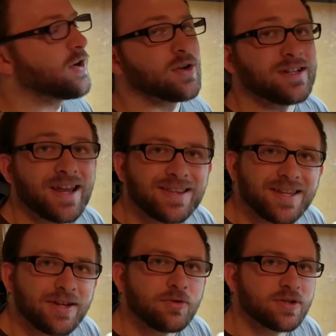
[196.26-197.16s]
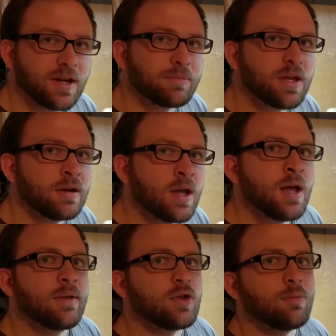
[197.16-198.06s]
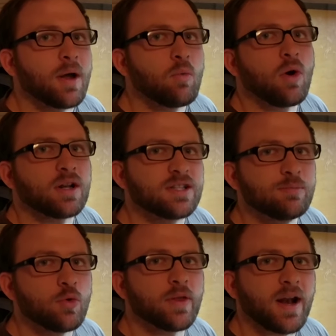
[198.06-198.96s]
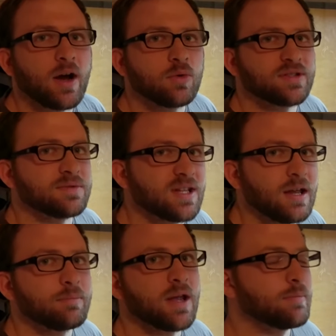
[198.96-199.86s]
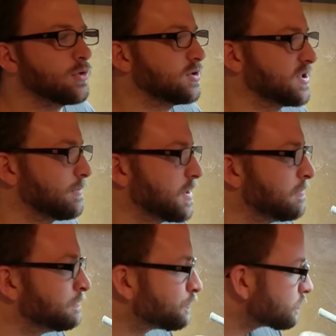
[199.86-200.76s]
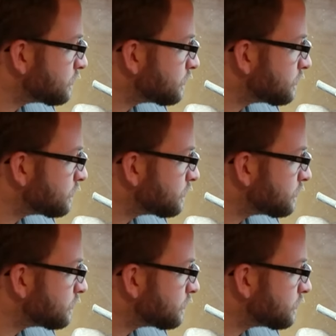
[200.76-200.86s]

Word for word: very dented or something, you might want to smooth it out with some sandpaper or something.